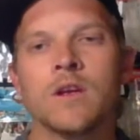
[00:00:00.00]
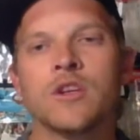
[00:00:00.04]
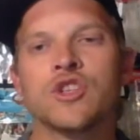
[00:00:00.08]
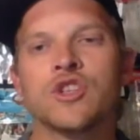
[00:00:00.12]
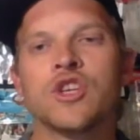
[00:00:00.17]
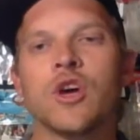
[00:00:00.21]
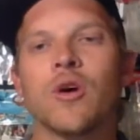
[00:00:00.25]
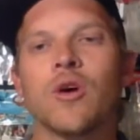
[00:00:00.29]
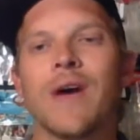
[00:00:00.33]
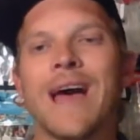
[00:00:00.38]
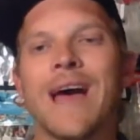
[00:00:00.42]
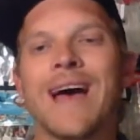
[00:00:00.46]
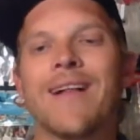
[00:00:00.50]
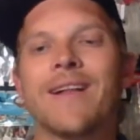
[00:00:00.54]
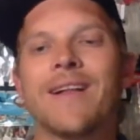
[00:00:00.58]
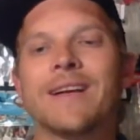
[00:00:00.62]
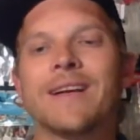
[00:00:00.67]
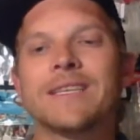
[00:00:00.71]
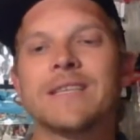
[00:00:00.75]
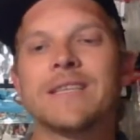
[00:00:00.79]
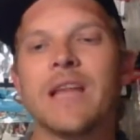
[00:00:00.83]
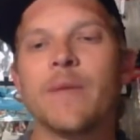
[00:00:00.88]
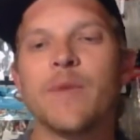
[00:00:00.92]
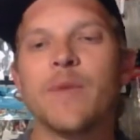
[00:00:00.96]
So,
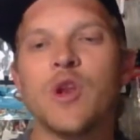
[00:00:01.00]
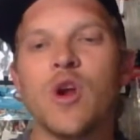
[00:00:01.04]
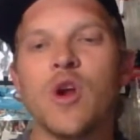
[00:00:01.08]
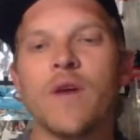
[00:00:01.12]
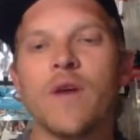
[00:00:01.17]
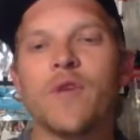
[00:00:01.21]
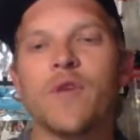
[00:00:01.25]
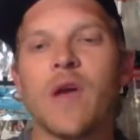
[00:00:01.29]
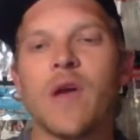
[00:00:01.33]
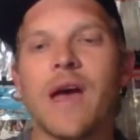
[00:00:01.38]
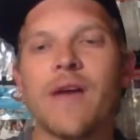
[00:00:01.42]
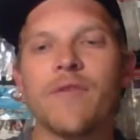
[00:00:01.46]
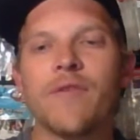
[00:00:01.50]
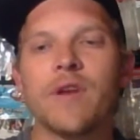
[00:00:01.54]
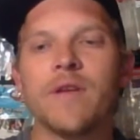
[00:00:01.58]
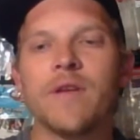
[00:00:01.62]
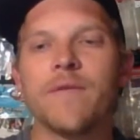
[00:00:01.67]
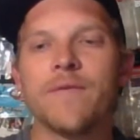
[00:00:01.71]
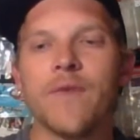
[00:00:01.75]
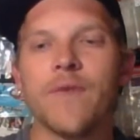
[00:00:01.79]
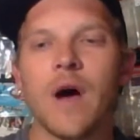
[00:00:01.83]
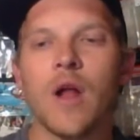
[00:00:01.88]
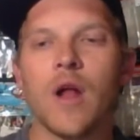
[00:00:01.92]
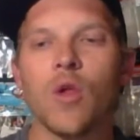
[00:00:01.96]
Alex, let me know if you have any
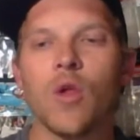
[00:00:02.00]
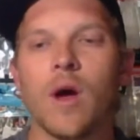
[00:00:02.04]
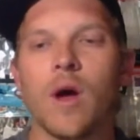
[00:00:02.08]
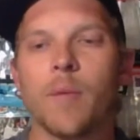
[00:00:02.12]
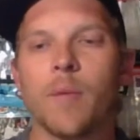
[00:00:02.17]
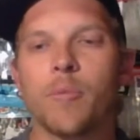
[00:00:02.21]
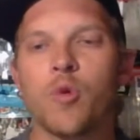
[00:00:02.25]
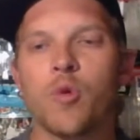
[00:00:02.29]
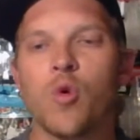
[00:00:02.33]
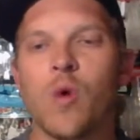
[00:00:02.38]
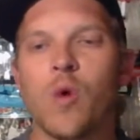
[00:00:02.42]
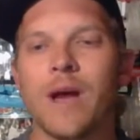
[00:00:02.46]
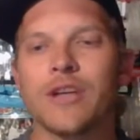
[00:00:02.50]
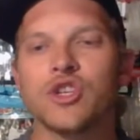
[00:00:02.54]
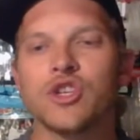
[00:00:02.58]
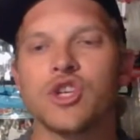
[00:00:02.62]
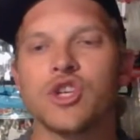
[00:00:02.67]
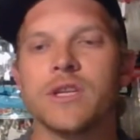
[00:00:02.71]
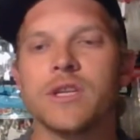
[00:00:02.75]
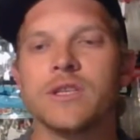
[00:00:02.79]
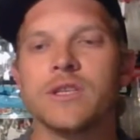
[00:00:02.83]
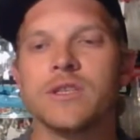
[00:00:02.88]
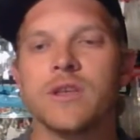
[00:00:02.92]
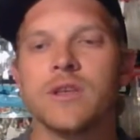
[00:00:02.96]
follow up
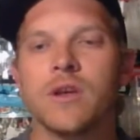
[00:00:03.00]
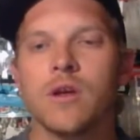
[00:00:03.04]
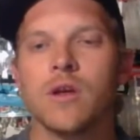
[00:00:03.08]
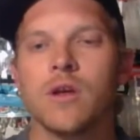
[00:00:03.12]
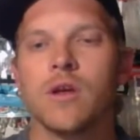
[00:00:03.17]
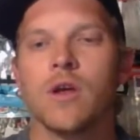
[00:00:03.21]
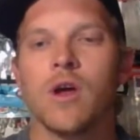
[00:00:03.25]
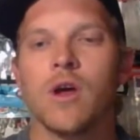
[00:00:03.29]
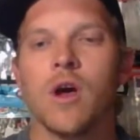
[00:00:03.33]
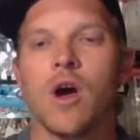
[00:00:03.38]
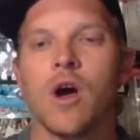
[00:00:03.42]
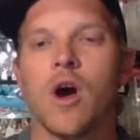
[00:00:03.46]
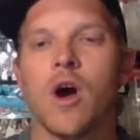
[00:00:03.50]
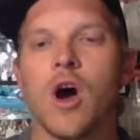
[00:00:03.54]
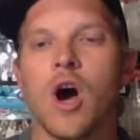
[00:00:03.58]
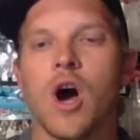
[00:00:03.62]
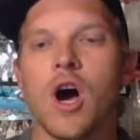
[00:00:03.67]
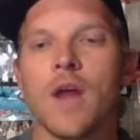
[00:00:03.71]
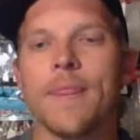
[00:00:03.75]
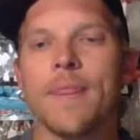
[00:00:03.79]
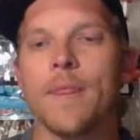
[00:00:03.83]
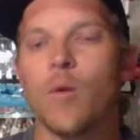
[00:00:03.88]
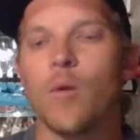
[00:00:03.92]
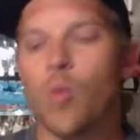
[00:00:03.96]
questions
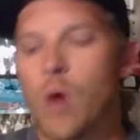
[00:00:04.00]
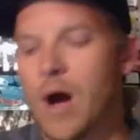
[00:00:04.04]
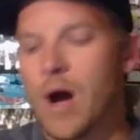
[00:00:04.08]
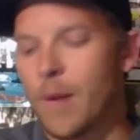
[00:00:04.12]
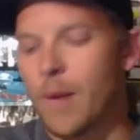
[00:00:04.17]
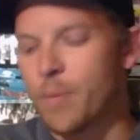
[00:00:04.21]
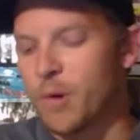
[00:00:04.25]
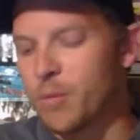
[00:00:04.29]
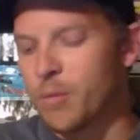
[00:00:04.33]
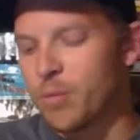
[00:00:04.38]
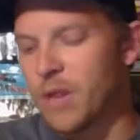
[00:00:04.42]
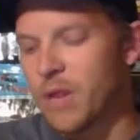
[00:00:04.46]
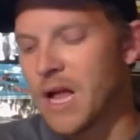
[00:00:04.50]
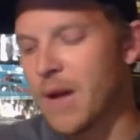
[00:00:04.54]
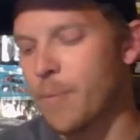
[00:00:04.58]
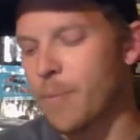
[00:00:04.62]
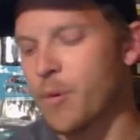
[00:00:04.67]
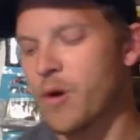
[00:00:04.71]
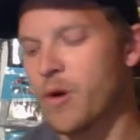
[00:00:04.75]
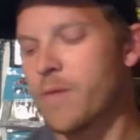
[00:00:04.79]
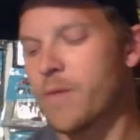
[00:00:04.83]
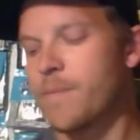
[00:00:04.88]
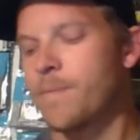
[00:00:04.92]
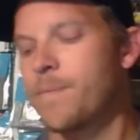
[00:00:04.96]
on the Whopper
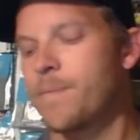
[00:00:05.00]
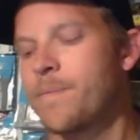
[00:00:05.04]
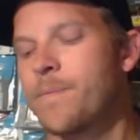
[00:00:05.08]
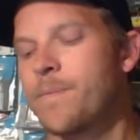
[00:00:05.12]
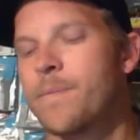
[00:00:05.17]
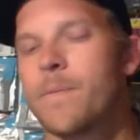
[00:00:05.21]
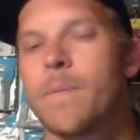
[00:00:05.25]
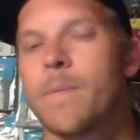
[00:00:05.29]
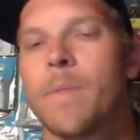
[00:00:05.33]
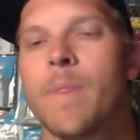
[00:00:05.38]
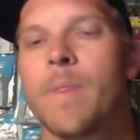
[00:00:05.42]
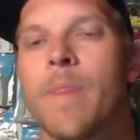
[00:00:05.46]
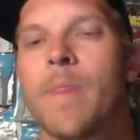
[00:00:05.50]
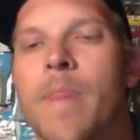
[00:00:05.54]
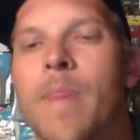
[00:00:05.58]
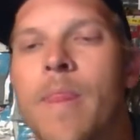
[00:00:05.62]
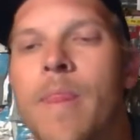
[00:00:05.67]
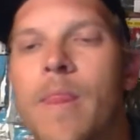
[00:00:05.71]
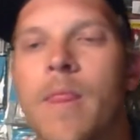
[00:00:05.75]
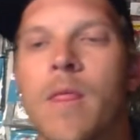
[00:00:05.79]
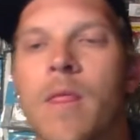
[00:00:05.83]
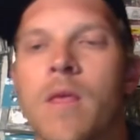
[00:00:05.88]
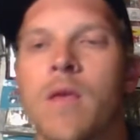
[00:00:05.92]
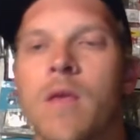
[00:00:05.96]
Plopper
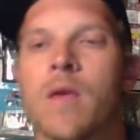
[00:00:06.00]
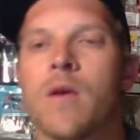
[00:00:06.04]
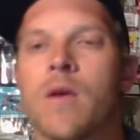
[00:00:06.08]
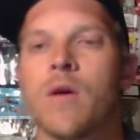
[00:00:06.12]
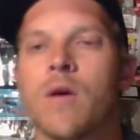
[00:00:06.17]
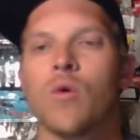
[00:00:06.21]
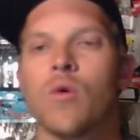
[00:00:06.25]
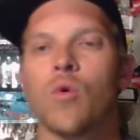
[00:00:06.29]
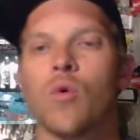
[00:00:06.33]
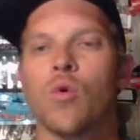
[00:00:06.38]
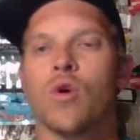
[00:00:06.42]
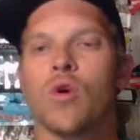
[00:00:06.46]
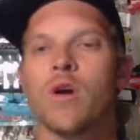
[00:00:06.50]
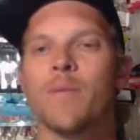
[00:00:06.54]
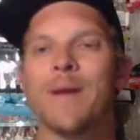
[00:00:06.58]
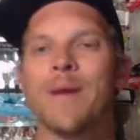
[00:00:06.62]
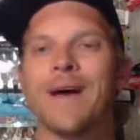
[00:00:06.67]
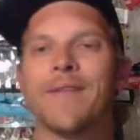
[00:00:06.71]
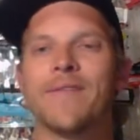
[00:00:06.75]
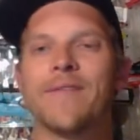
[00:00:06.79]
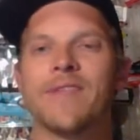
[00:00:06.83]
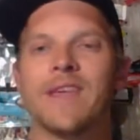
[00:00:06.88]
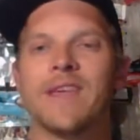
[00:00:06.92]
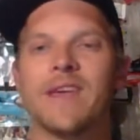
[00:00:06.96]
or
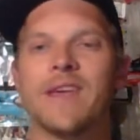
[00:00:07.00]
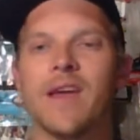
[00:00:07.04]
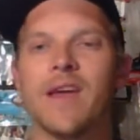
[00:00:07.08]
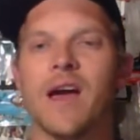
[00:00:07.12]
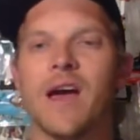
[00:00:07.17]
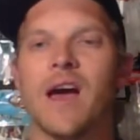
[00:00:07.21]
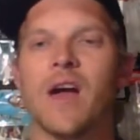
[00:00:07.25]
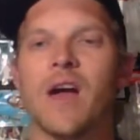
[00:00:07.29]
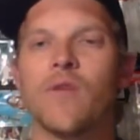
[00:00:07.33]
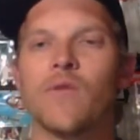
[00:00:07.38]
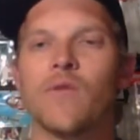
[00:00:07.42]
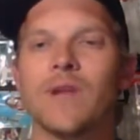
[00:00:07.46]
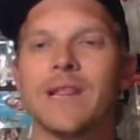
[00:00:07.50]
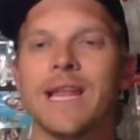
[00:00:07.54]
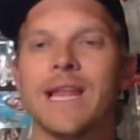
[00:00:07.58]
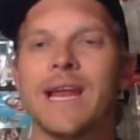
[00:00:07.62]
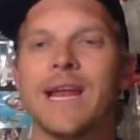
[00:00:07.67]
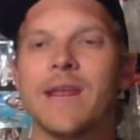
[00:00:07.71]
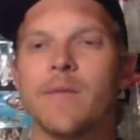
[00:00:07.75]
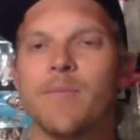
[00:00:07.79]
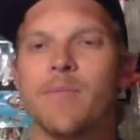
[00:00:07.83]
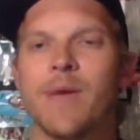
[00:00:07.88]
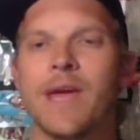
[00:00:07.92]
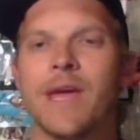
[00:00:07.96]
about the uh,
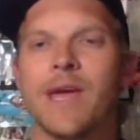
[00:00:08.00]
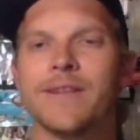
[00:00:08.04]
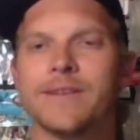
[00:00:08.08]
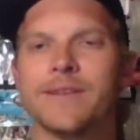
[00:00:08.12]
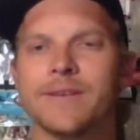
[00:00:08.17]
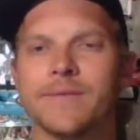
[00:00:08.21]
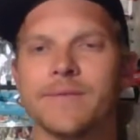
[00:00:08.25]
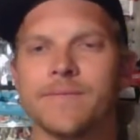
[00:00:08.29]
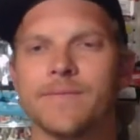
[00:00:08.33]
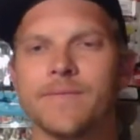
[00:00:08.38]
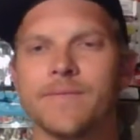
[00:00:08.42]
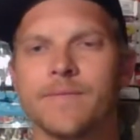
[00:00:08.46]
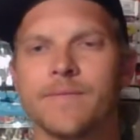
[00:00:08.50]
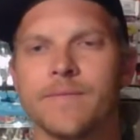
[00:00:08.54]
related baits.